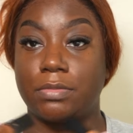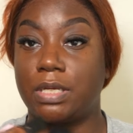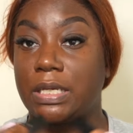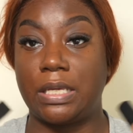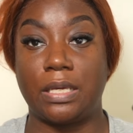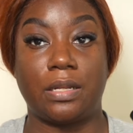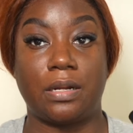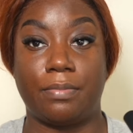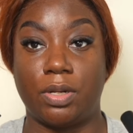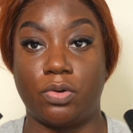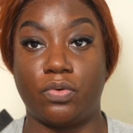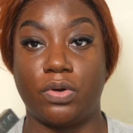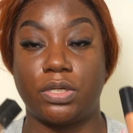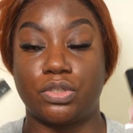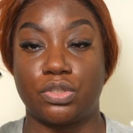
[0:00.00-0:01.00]
again i'm in a
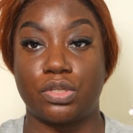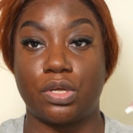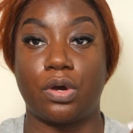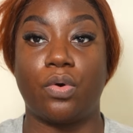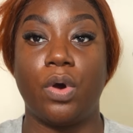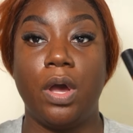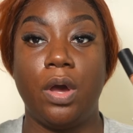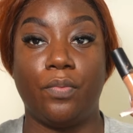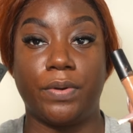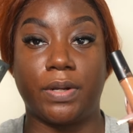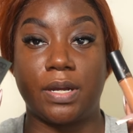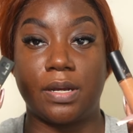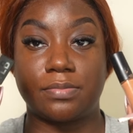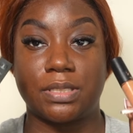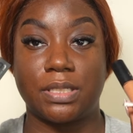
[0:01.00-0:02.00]
rush so when it
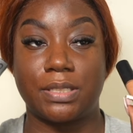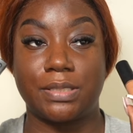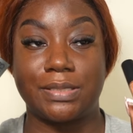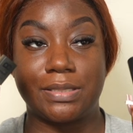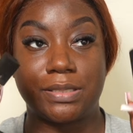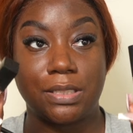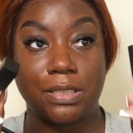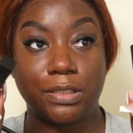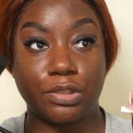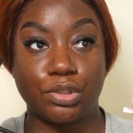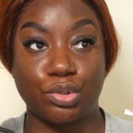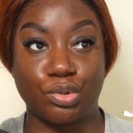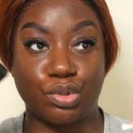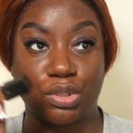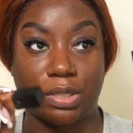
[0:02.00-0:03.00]
comes to
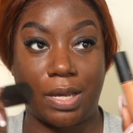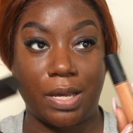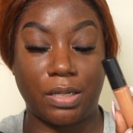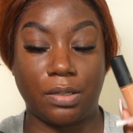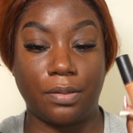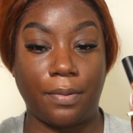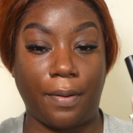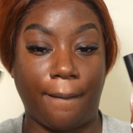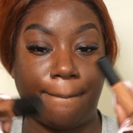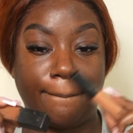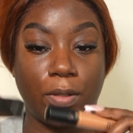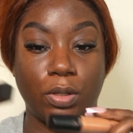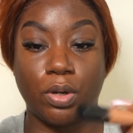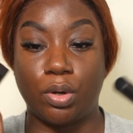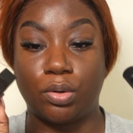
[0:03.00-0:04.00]
concealers to kind of
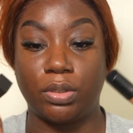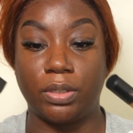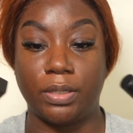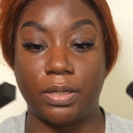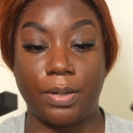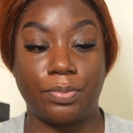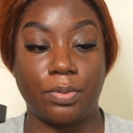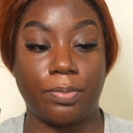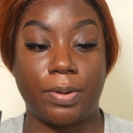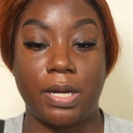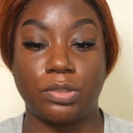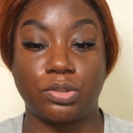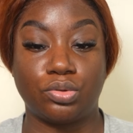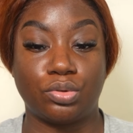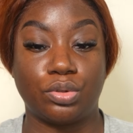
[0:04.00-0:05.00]
you know clean up your
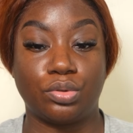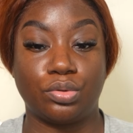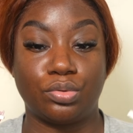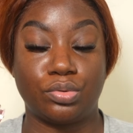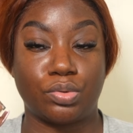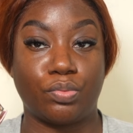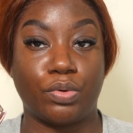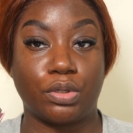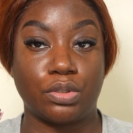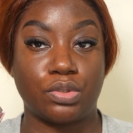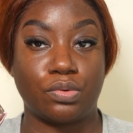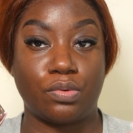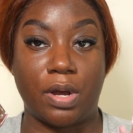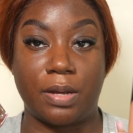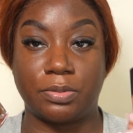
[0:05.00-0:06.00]
brows you can use one or
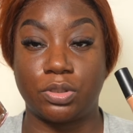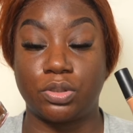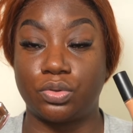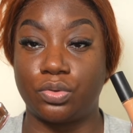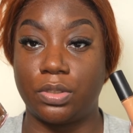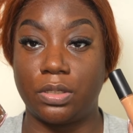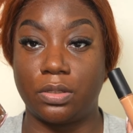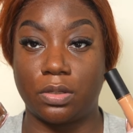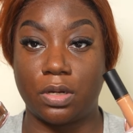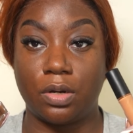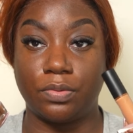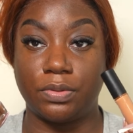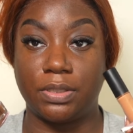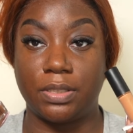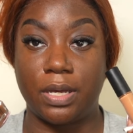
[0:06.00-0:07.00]
two options you can either go
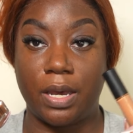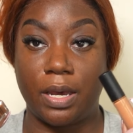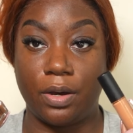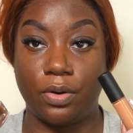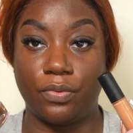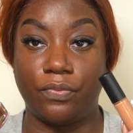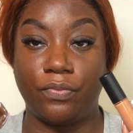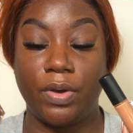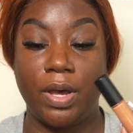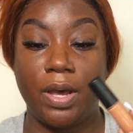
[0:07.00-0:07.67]
with the elf